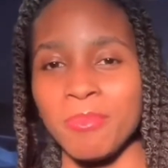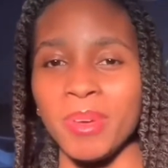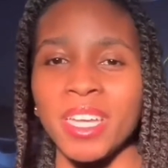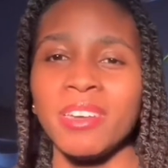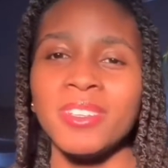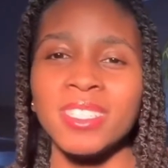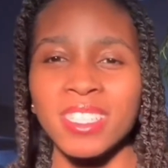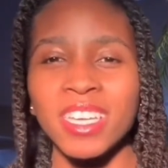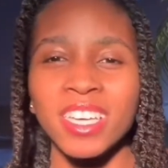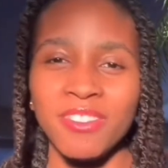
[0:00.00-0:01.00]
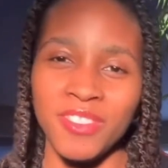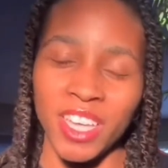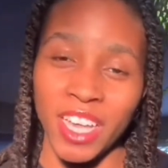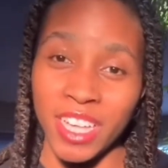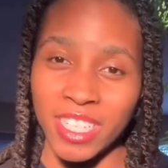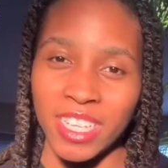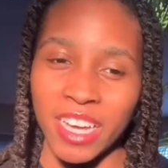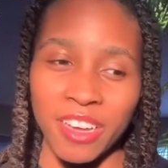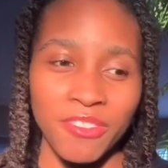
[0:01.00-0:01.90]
but it was inconvenient enough.